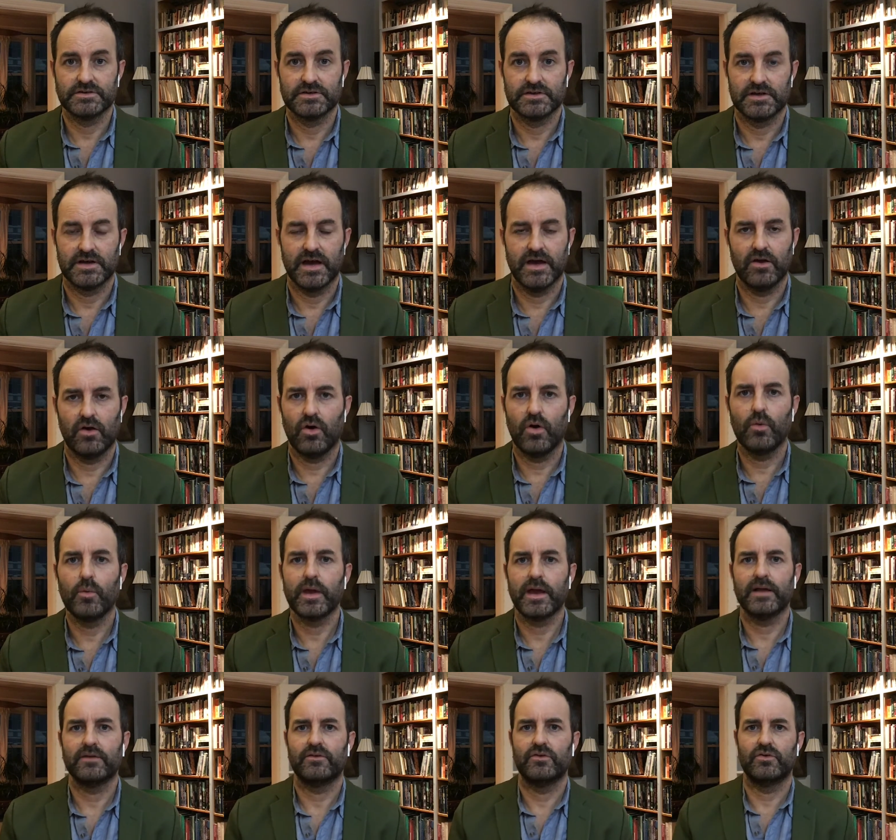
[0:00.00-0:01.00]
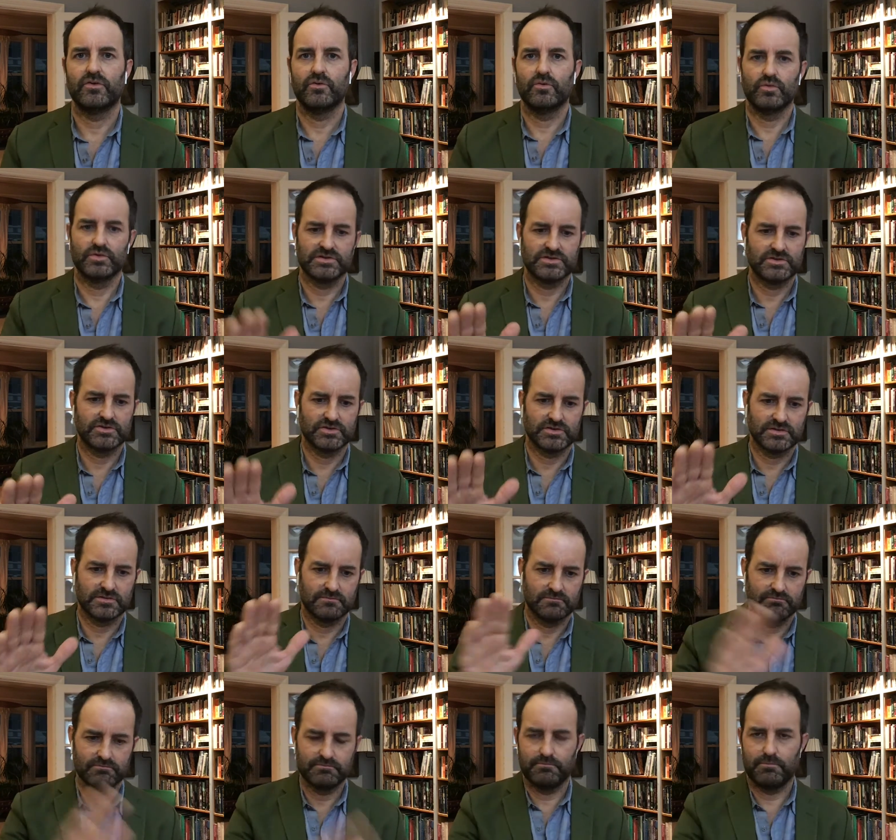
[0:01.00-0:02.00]
And all we had to do was just
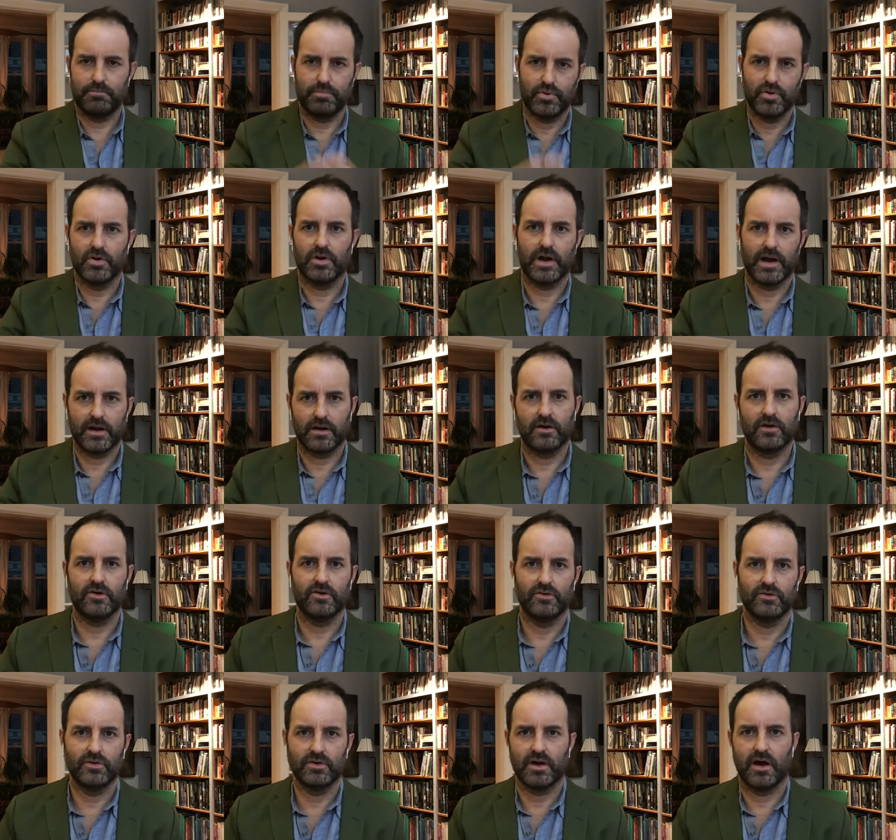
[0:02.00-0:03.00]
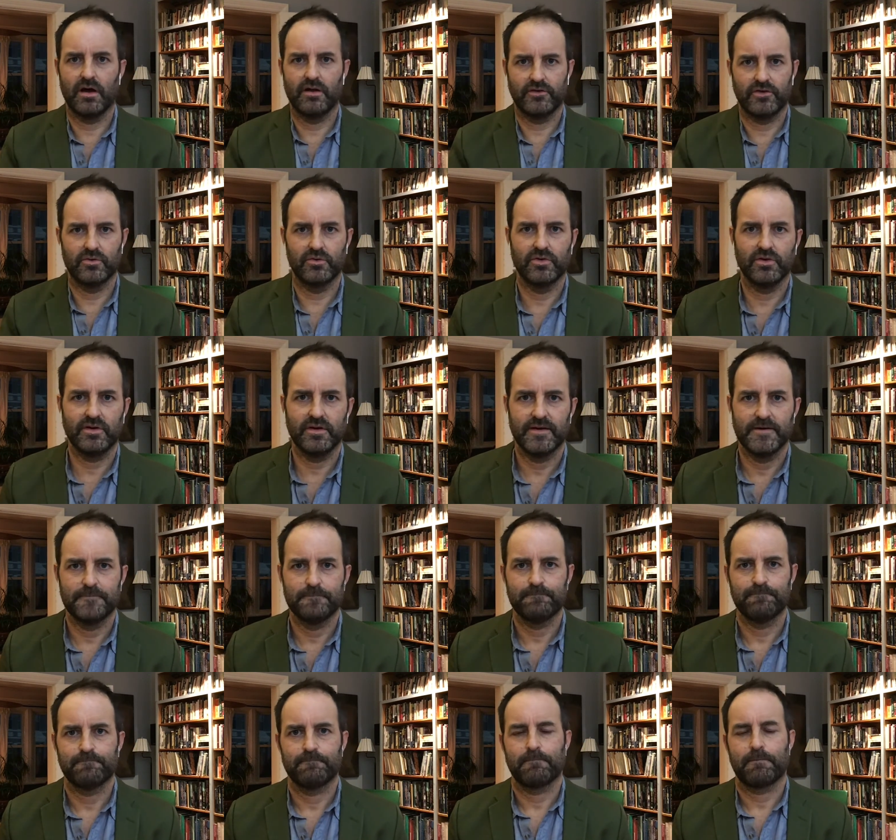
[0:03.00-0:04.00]
put our gold onto it
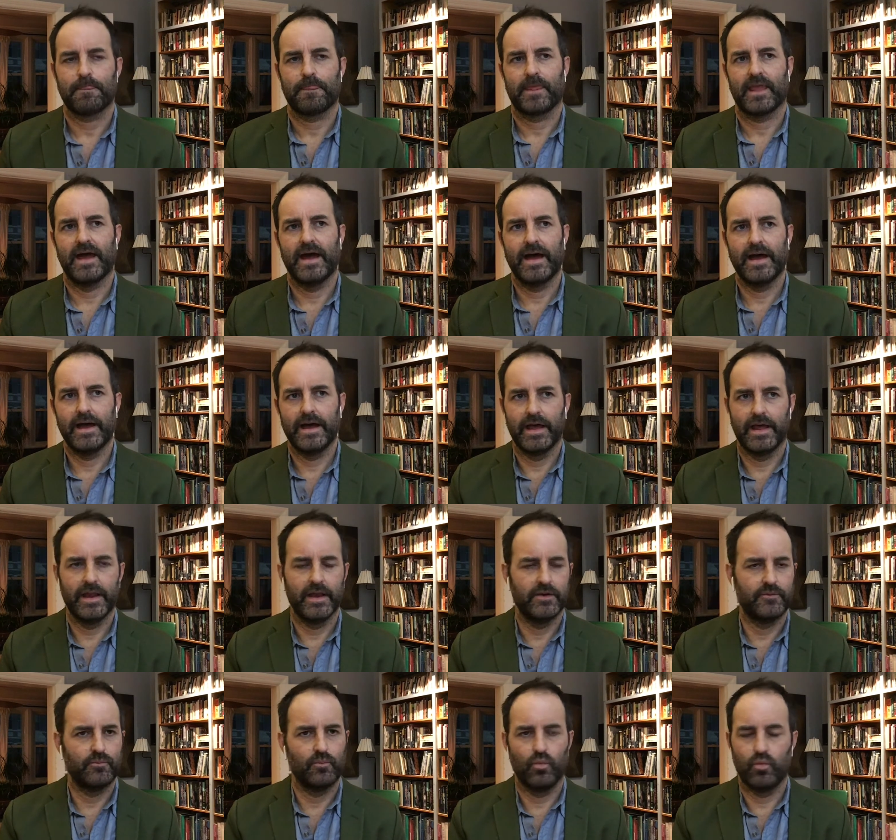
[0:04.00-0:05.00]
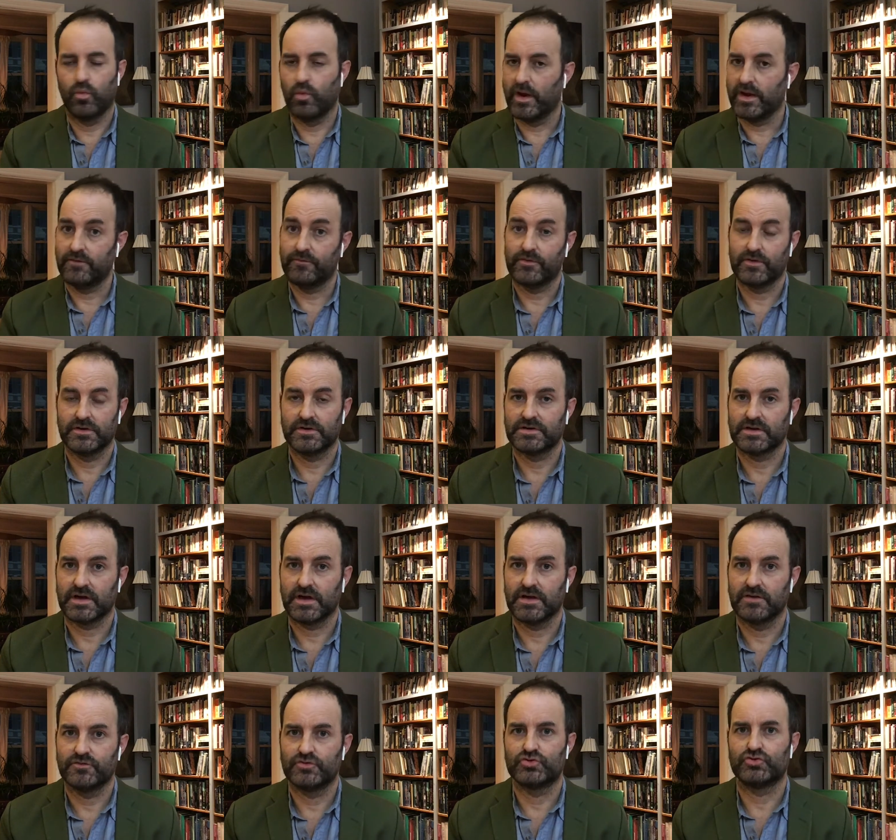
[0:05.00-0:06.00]
and wait for it to kind of
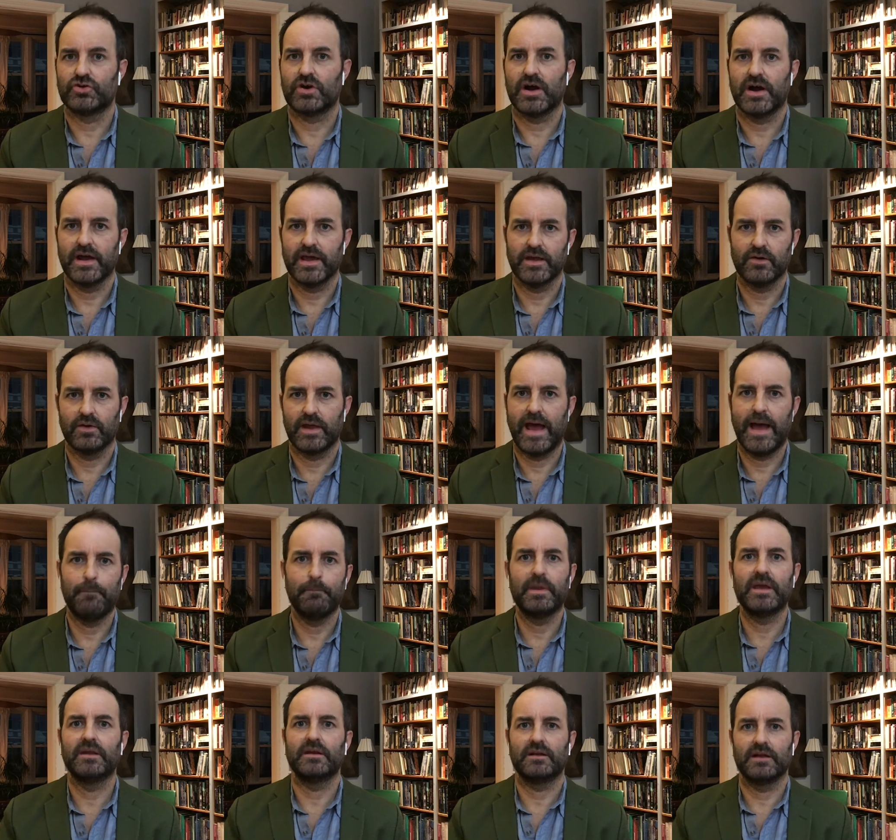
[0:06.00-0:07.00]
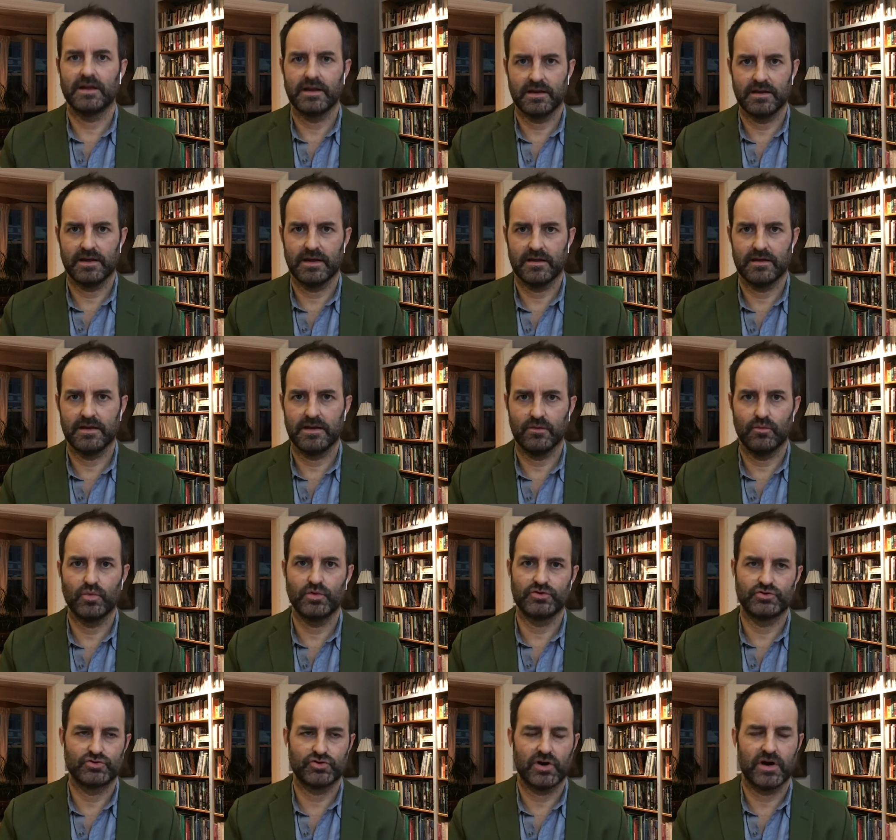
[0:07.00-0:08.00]
dry ambiently. It would
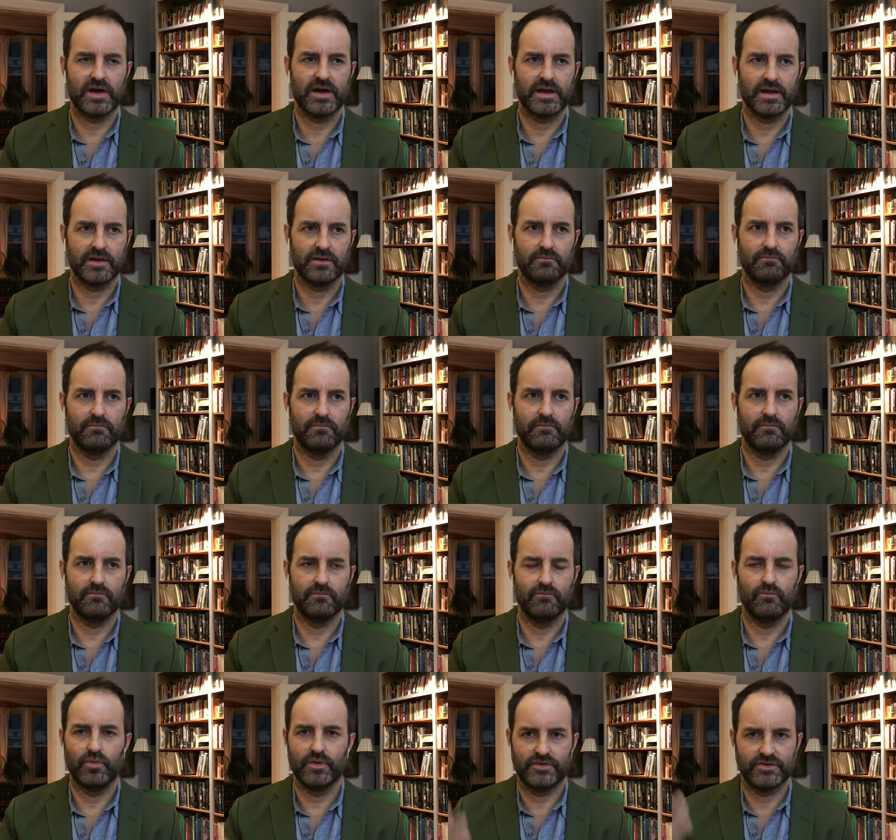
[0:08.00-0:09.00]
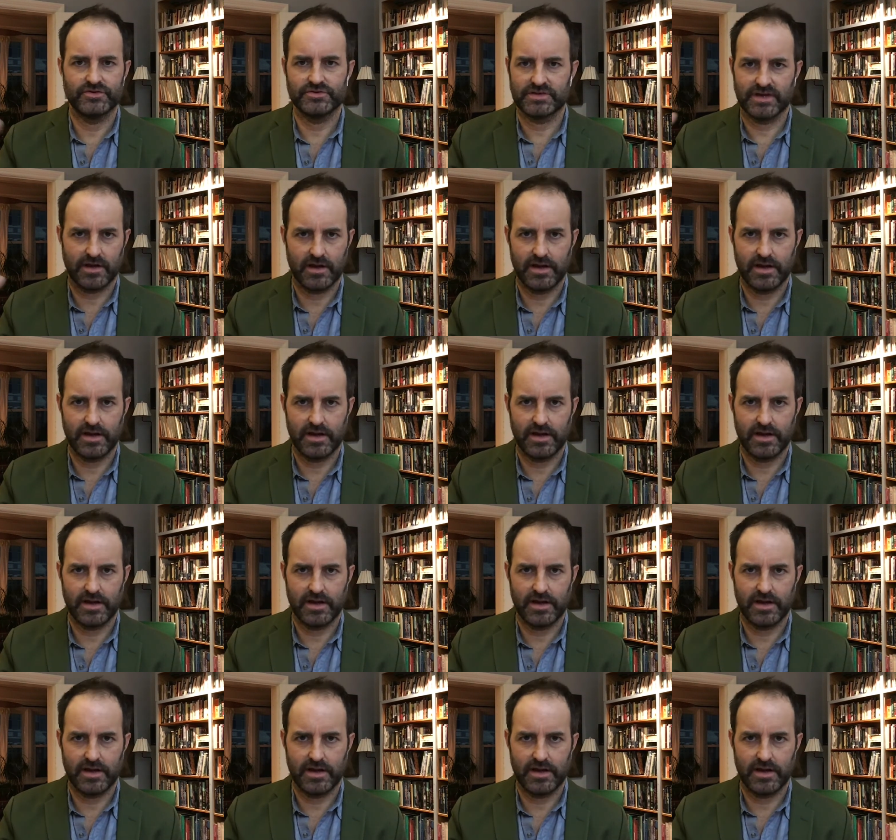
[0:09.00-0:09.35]
dry with just a kind of